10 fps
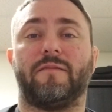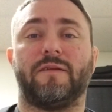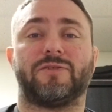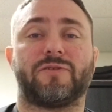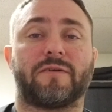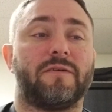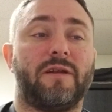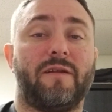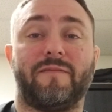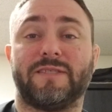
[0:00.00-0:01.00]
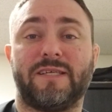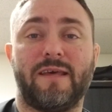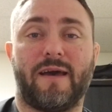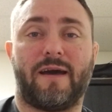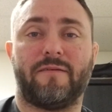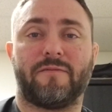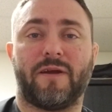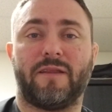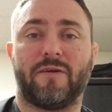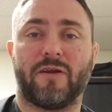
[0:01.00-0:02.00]
Instructor didn't even say that,
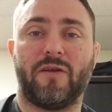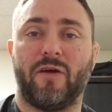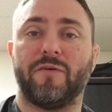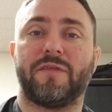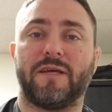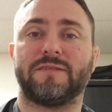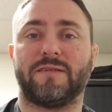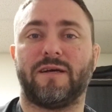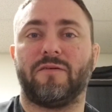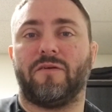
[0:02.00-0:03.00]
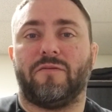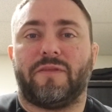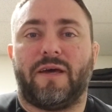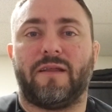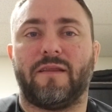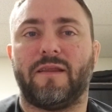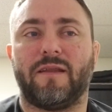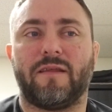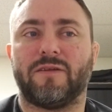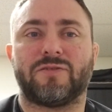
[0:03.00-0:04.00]
right? They're going to know things to tell you that
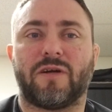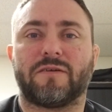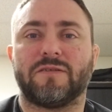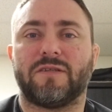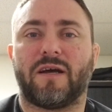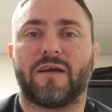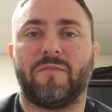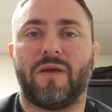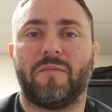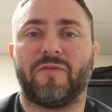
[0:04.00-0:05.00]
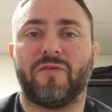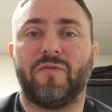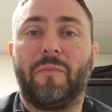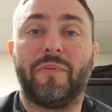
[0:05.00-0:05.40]
that the instructor is not going to be able to.